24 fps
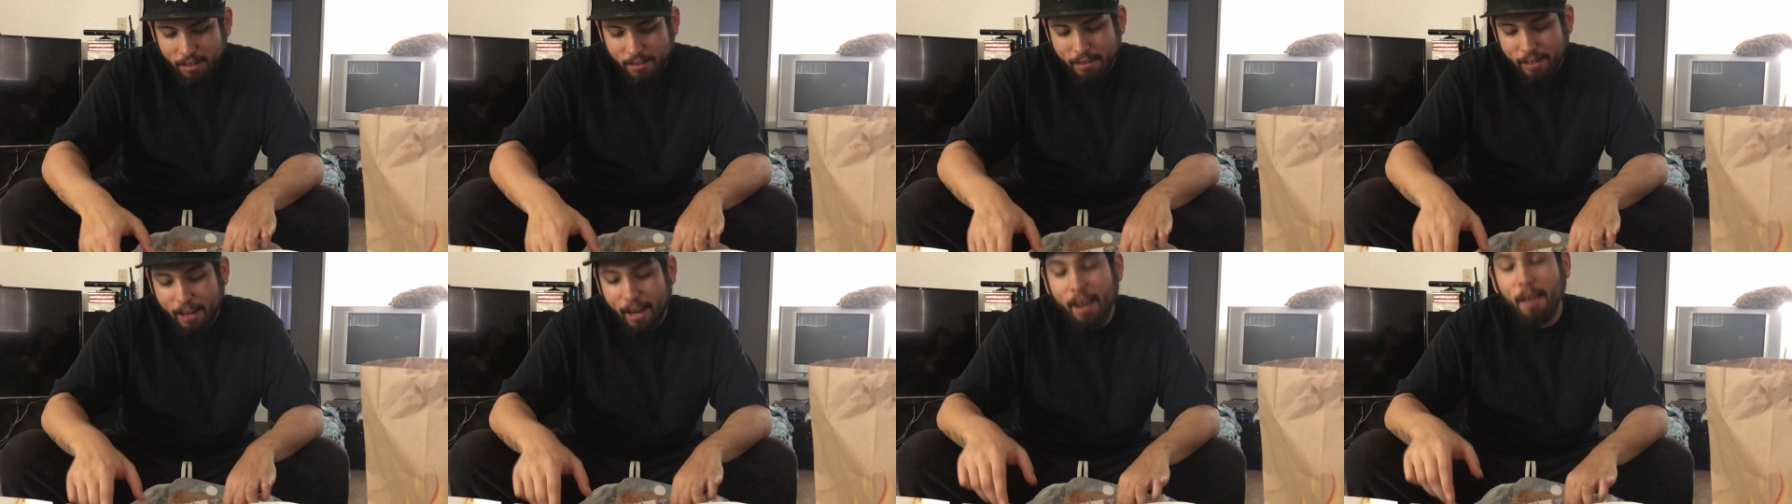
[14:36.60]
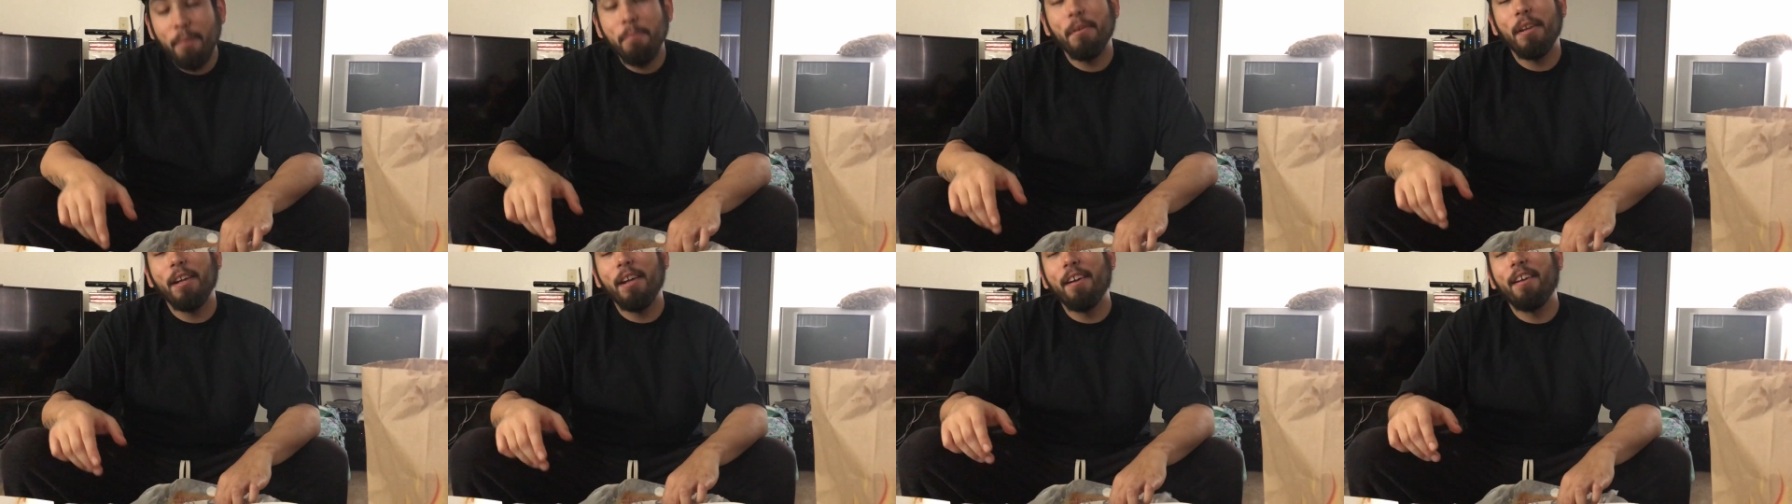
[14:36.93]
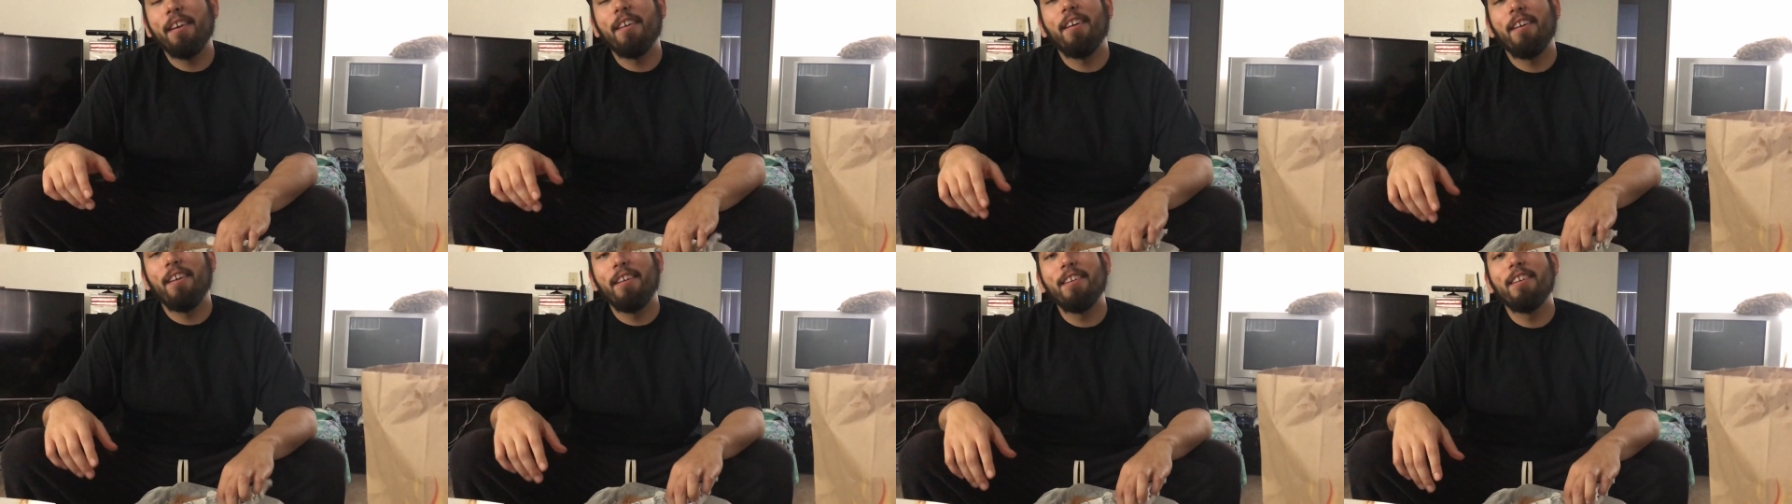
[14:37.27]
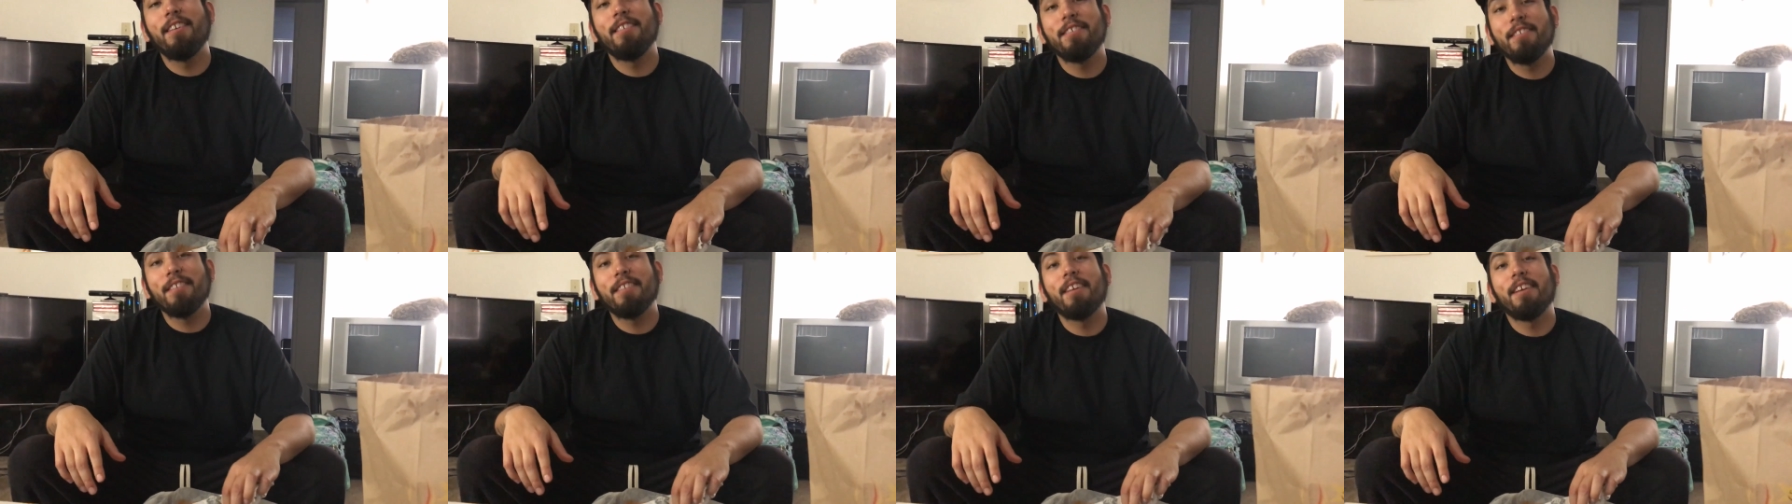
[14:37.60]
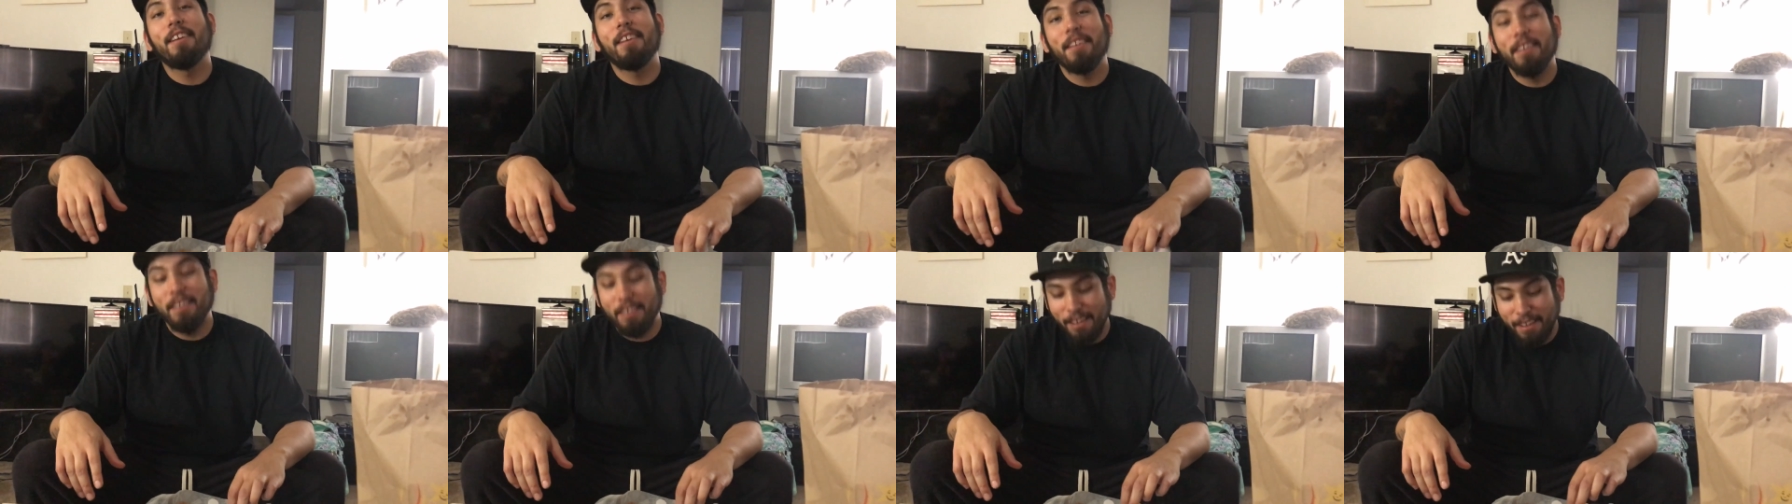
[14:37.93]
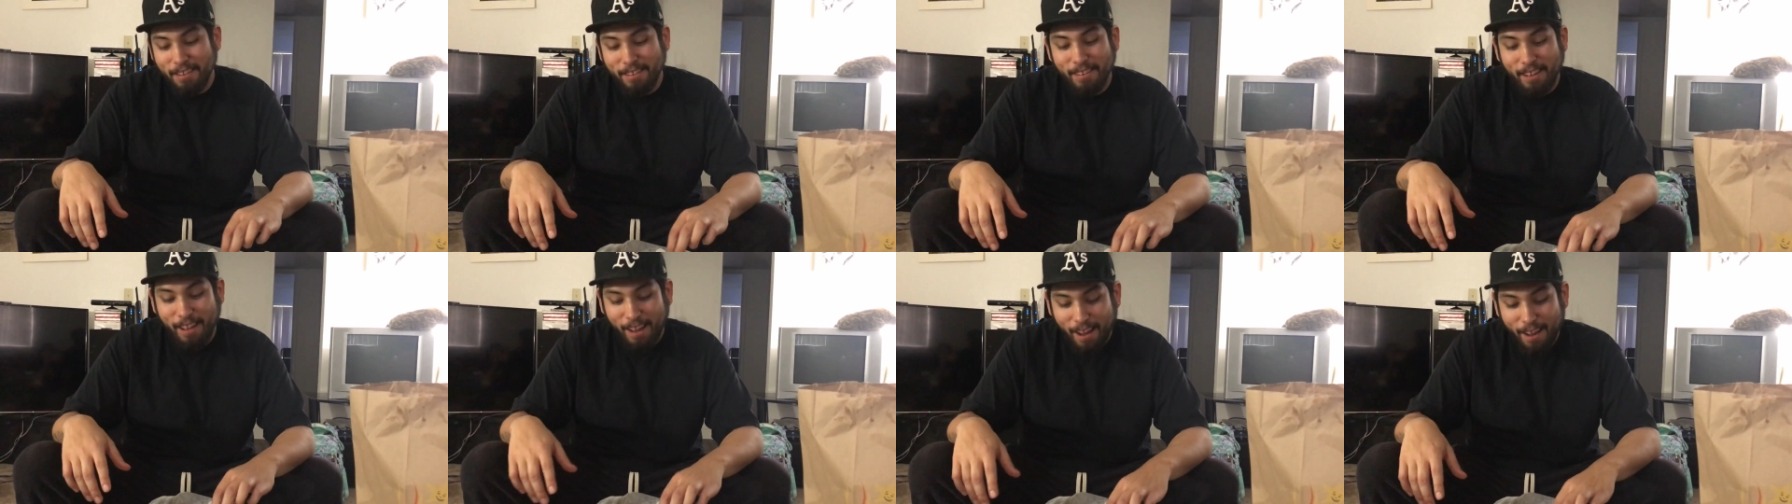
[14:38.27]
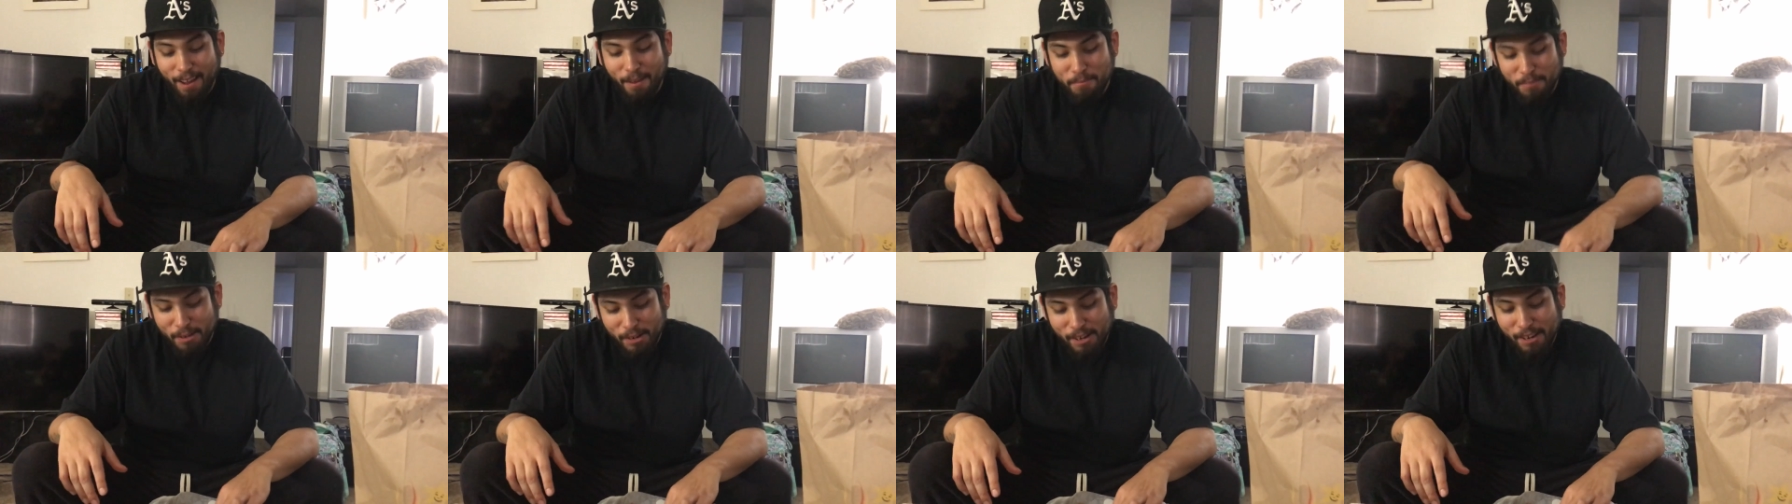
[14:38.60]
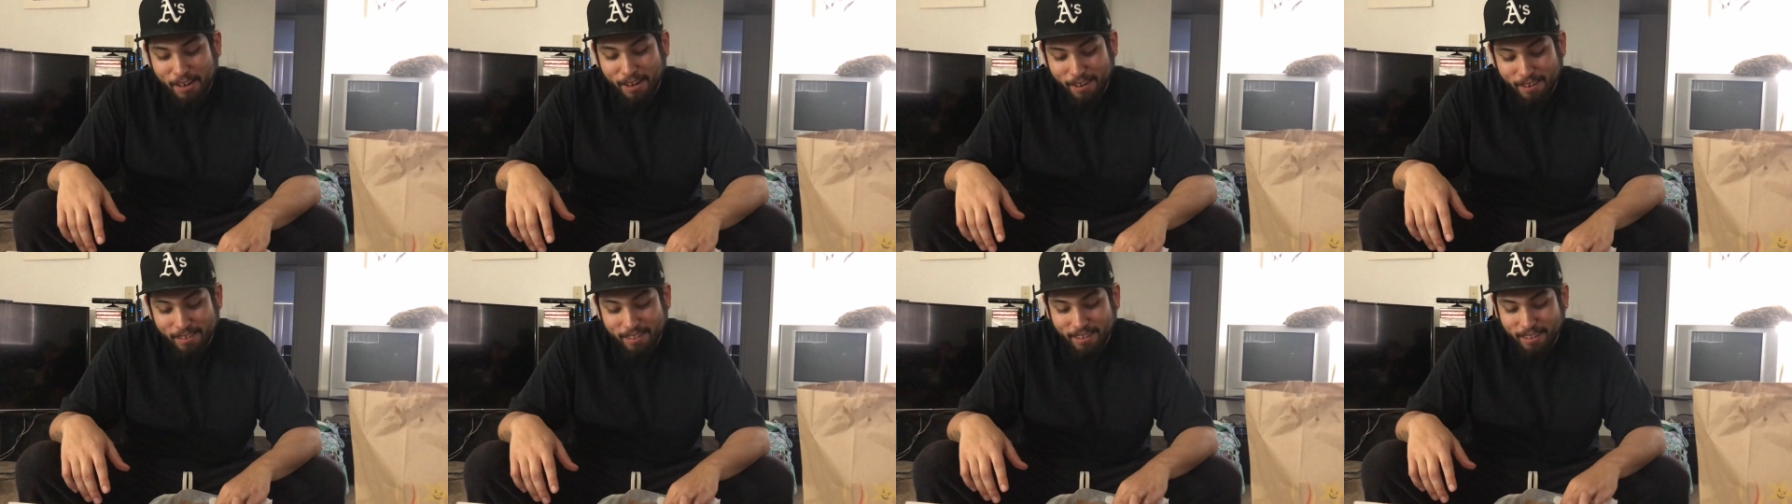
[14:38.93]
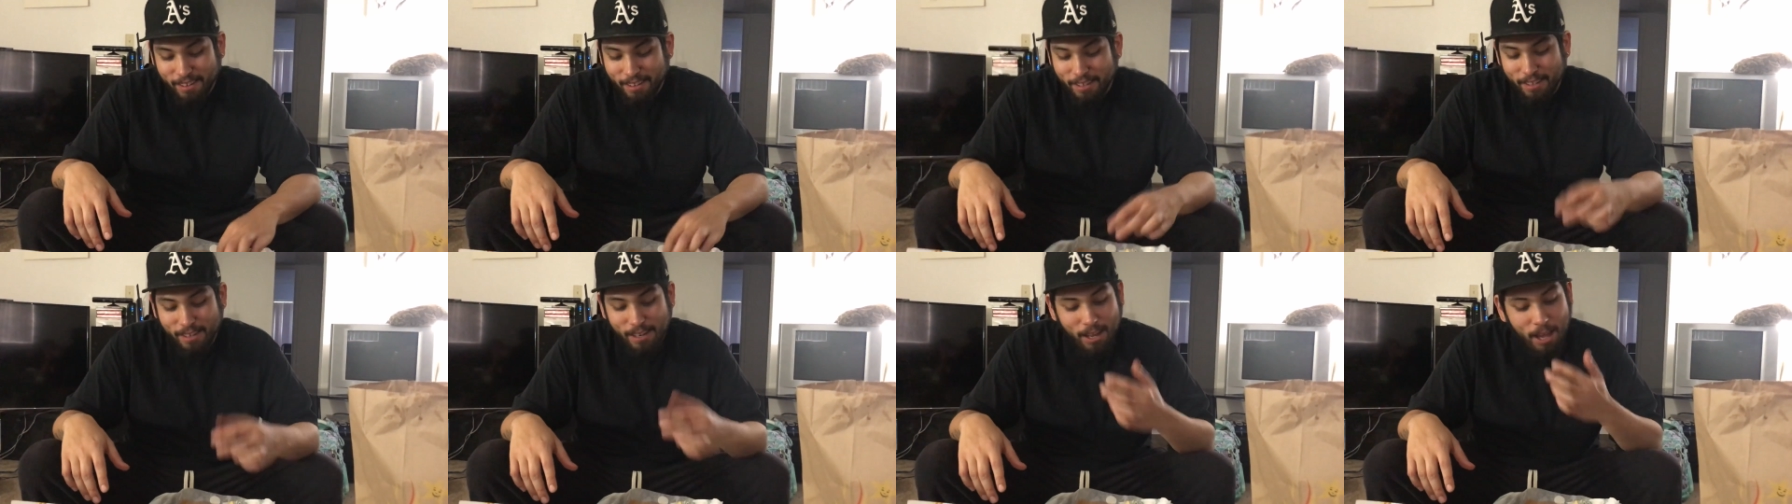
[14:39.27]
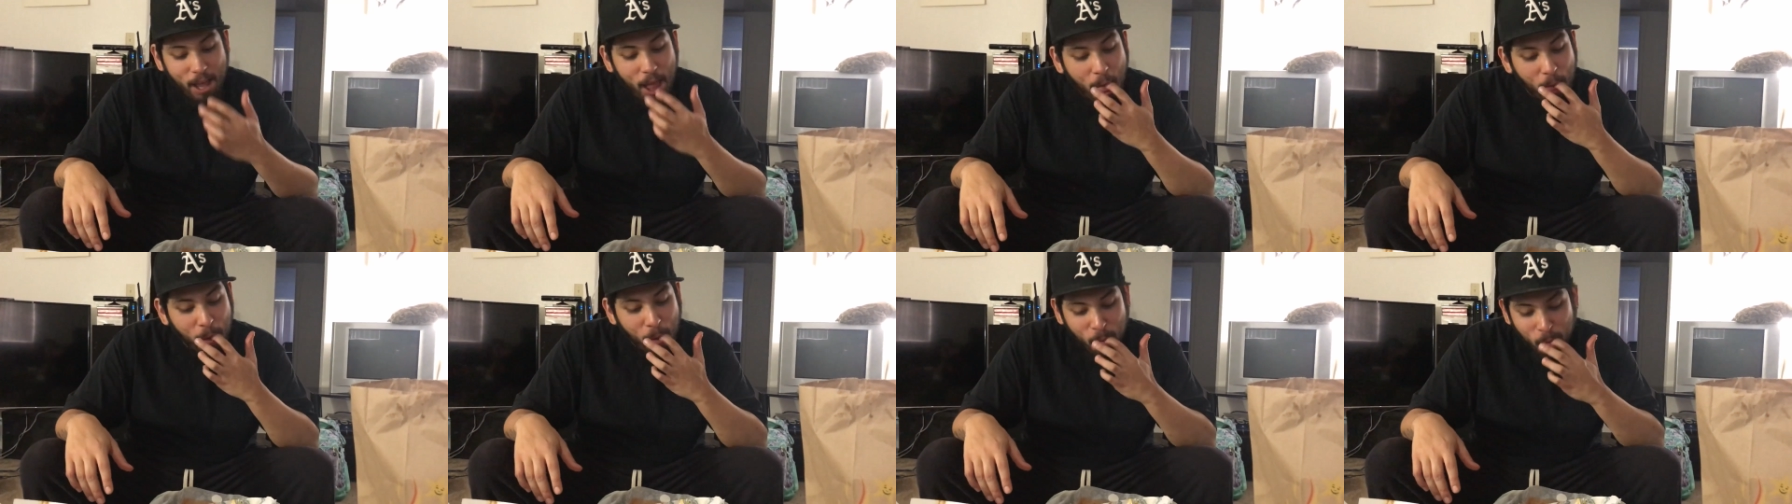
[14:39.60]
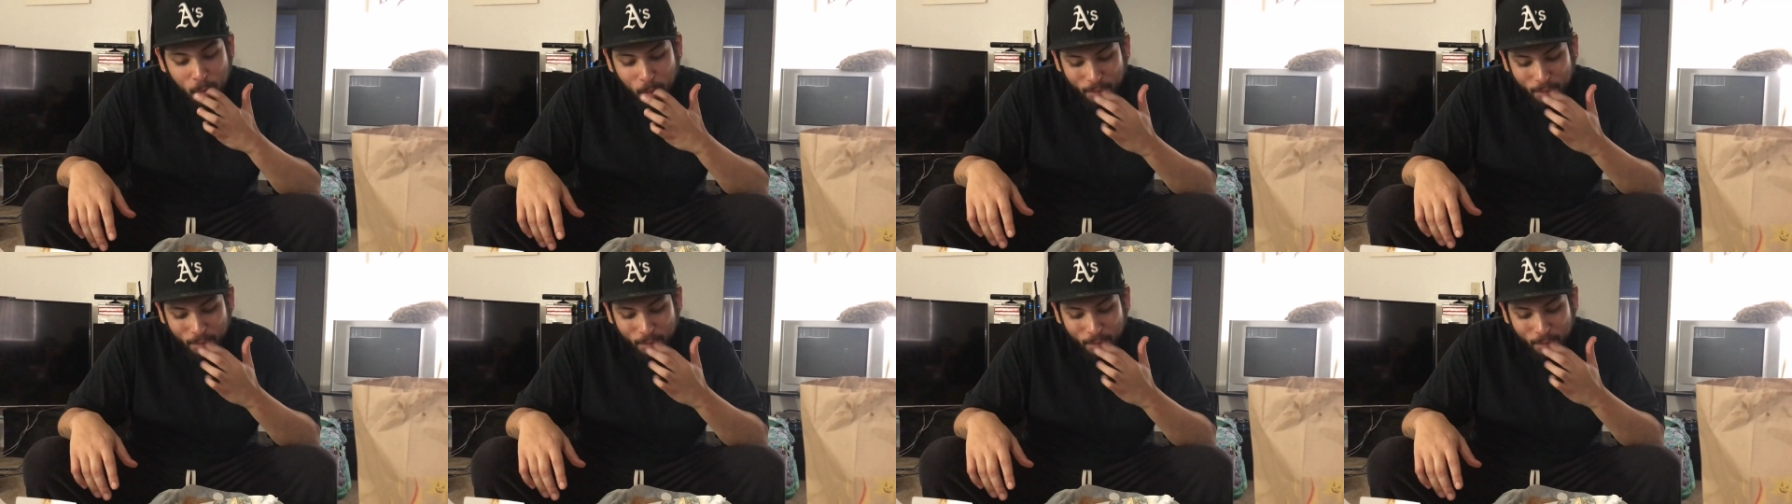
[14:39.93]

Damn near, honestly. Damn near. The,